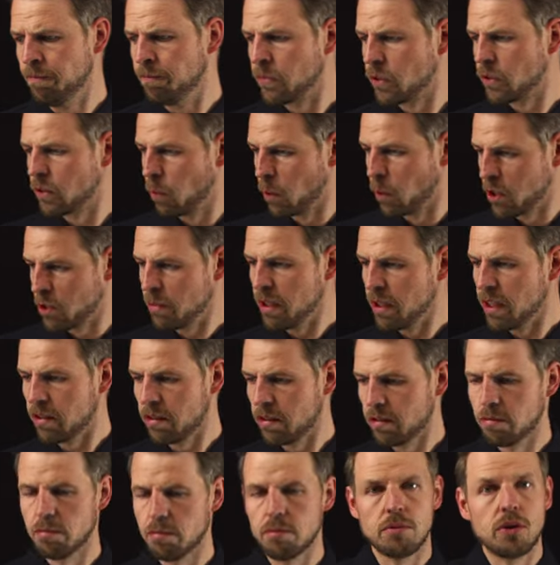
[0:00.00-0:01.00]
which
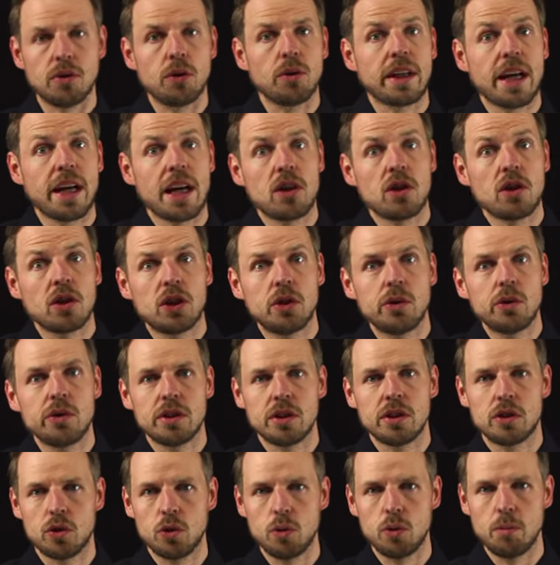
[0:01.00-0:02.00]
means you cannot use
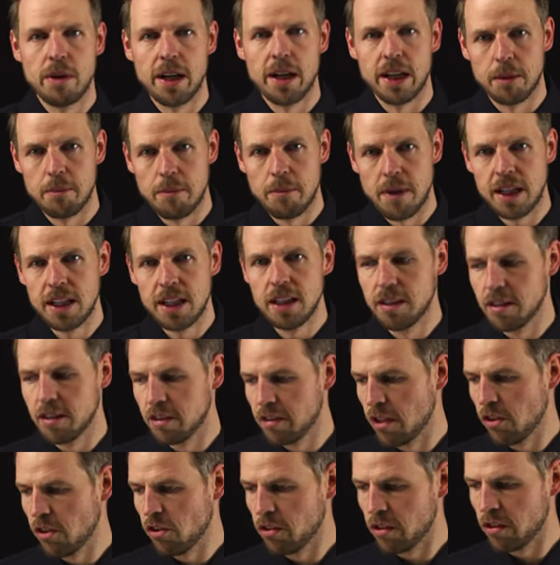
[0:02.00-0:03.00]
it to make many
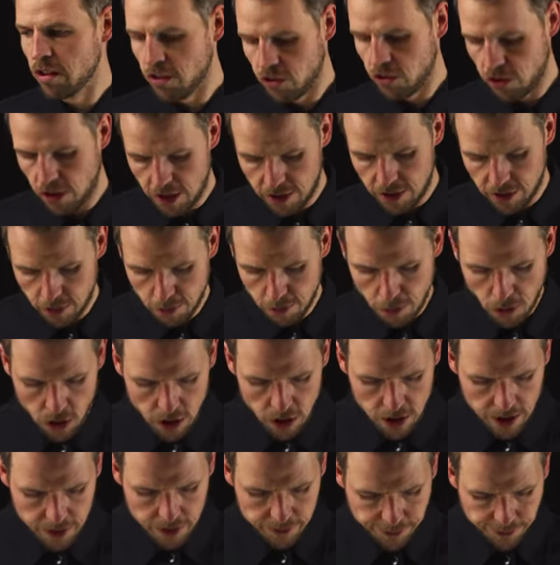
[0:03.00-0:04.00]
decisions. It's just
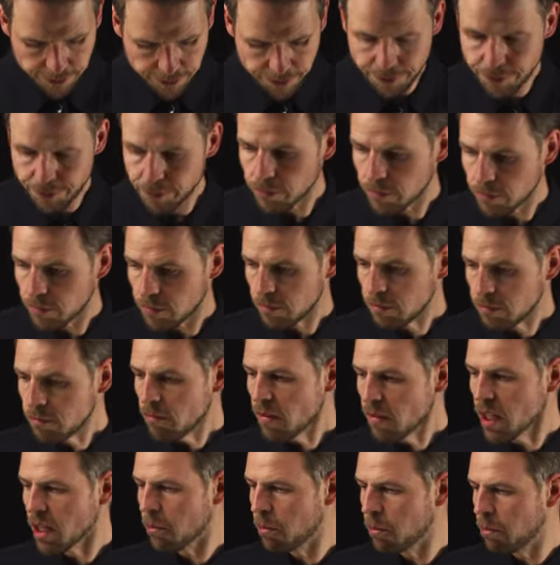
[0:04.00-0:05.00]
smaller,
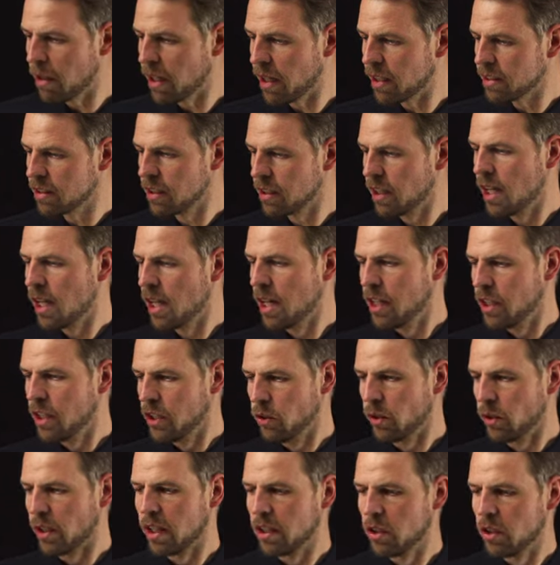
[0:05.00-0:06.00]
but you
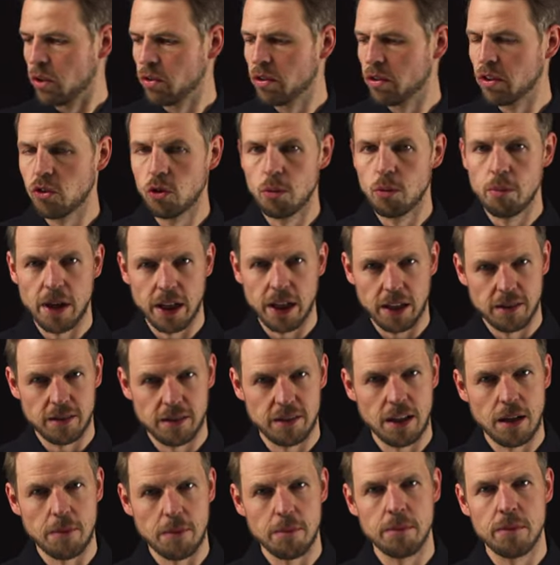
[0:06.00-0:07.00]
can use it to make
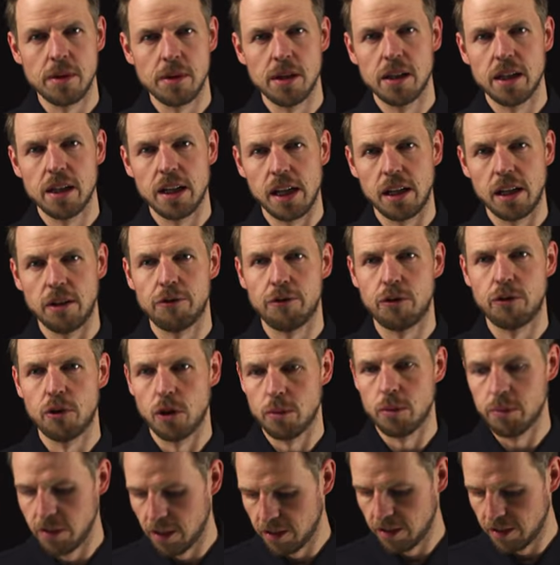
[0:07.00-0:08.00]
some
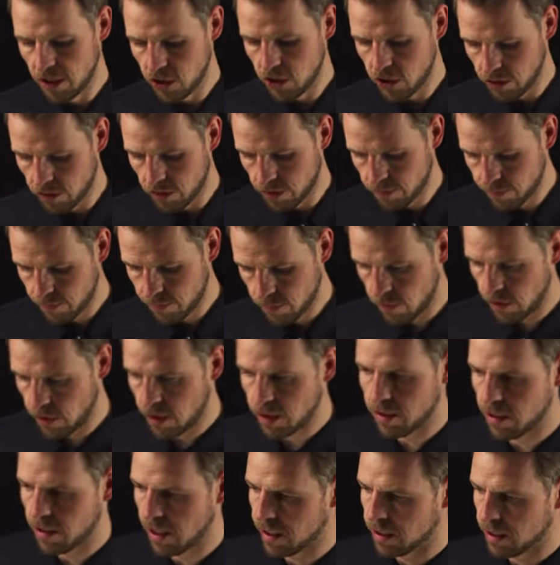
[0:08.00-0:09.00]
informed decisions,
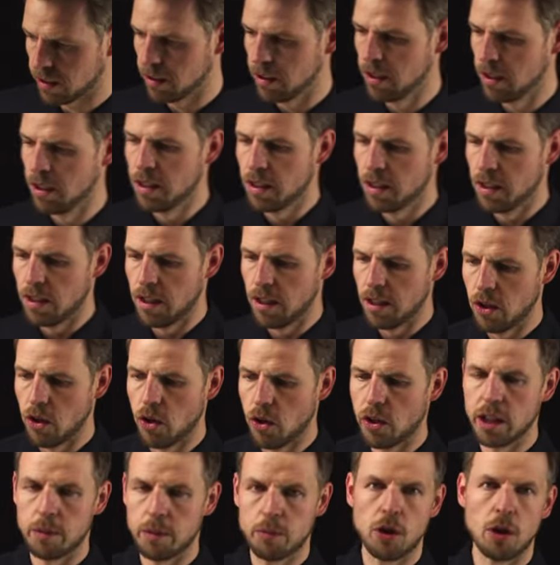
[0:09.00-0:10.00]
right? Like a
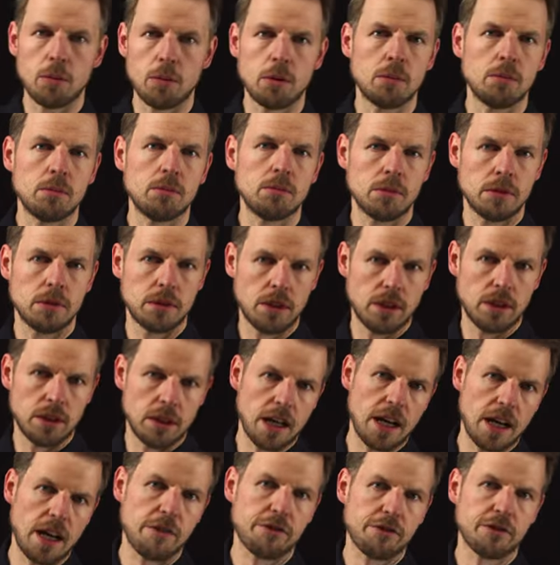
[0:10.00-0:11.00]
learning problem
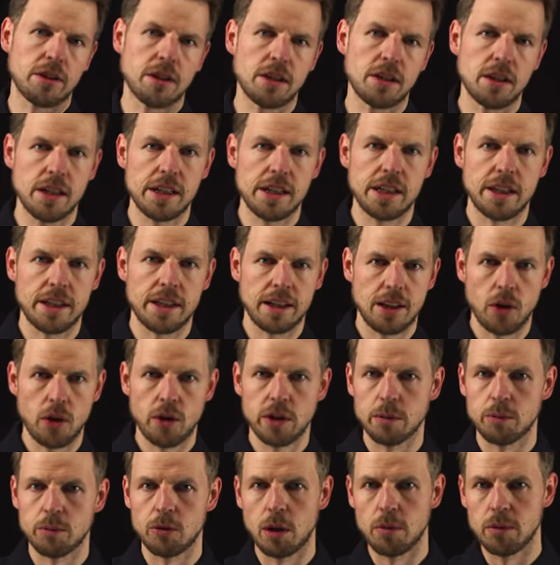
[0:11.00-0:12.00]
after another
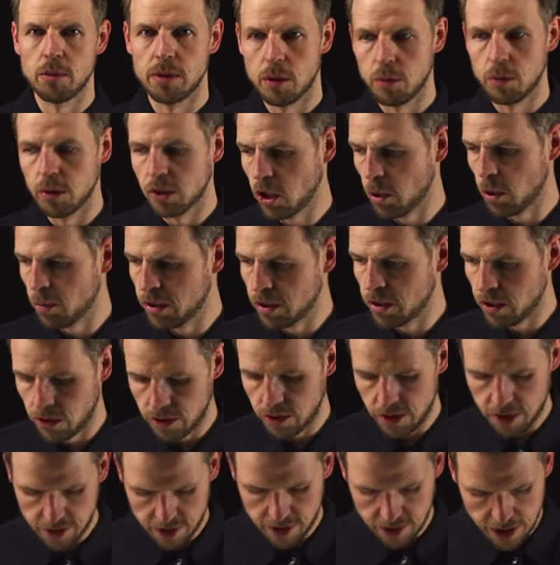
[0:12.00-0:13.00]
learning problem. I will comment on
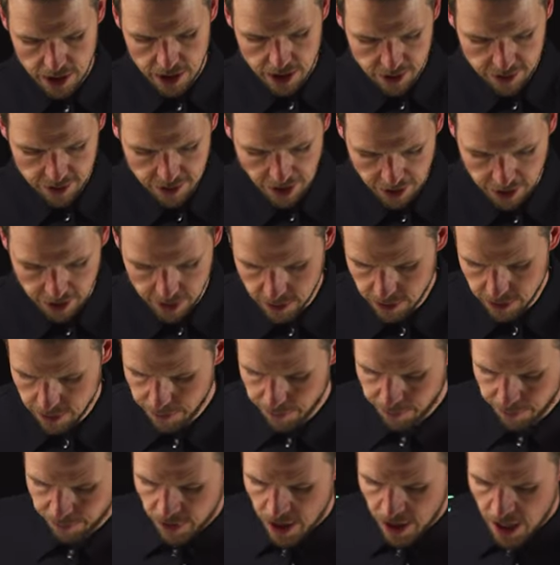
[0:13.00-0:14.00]
this in a second.
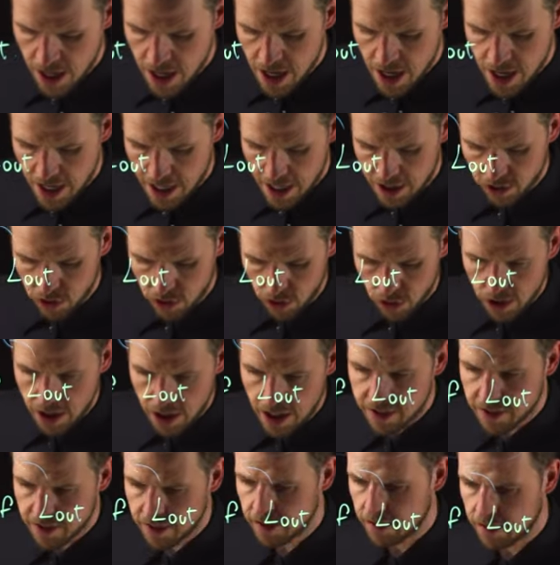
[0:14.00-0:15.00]
And so
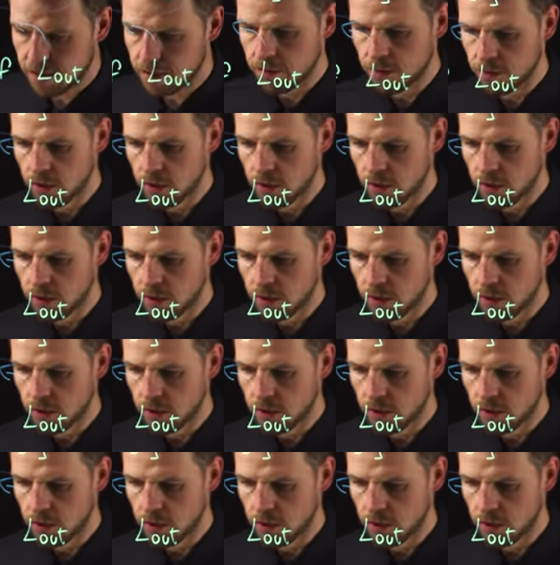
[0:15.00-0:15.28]
let's, you